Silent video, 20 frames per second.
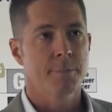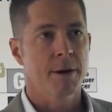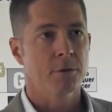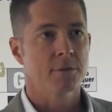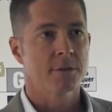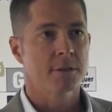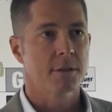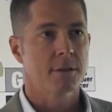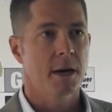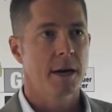
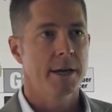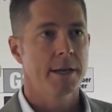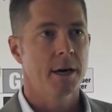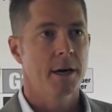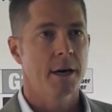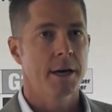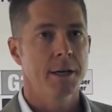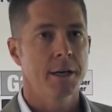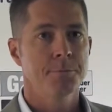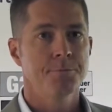Mount
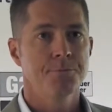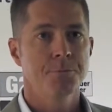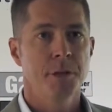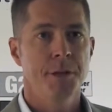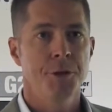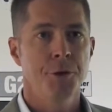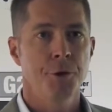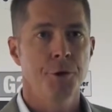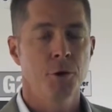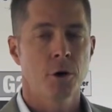Sinai
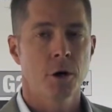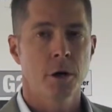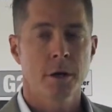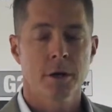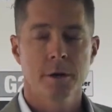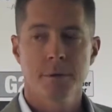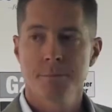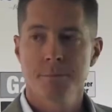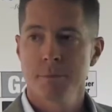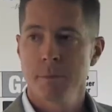in New
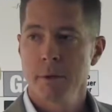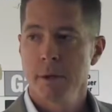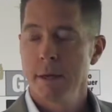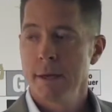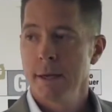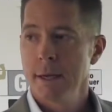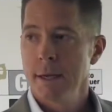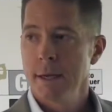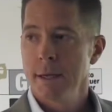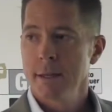York,
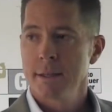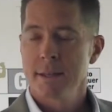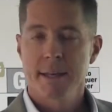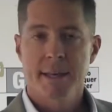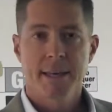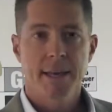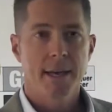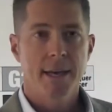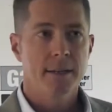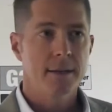
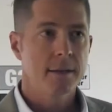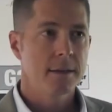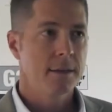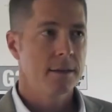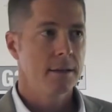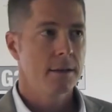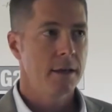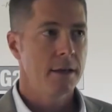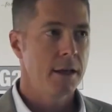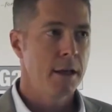to get
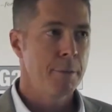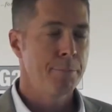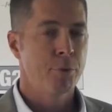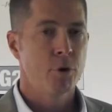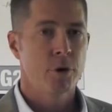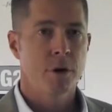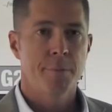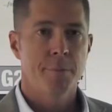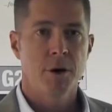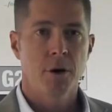
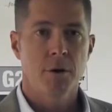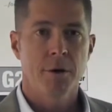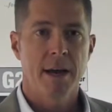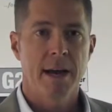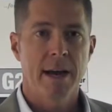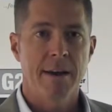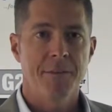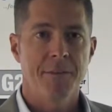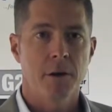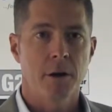input about
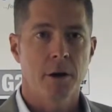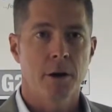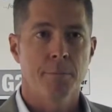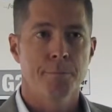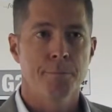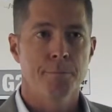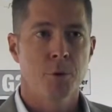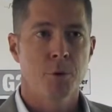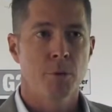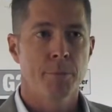having
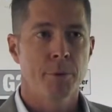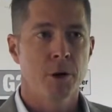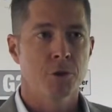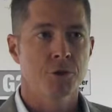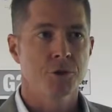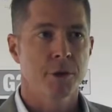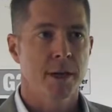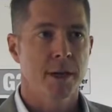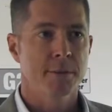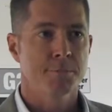our bone
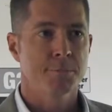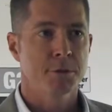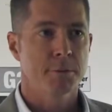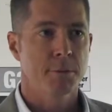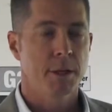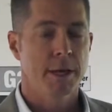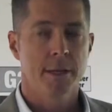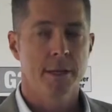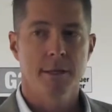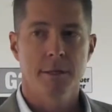marrow
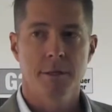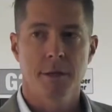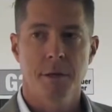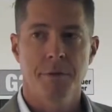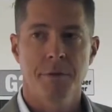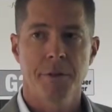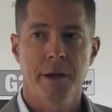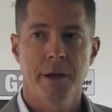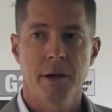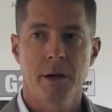transplant
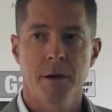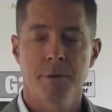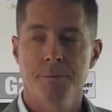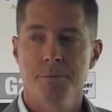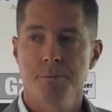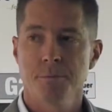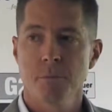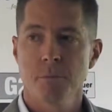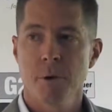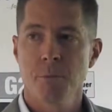done
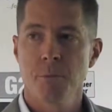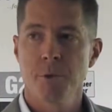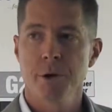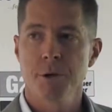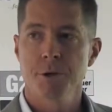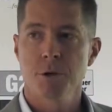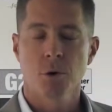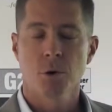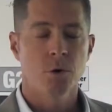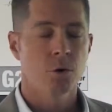there. And we
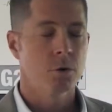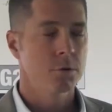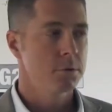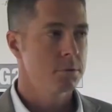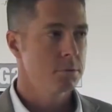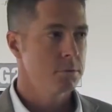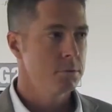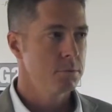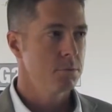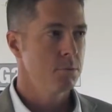were
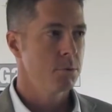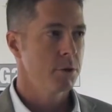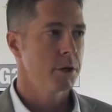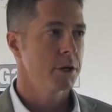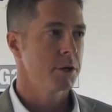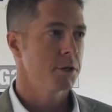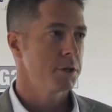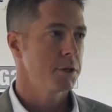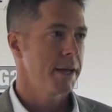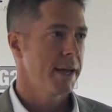told we
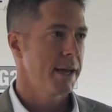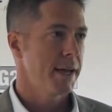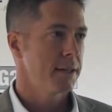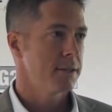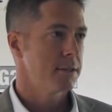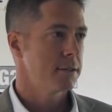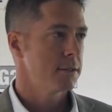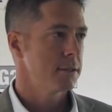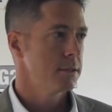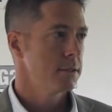were in good
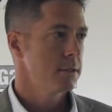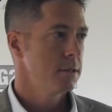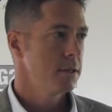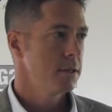hands.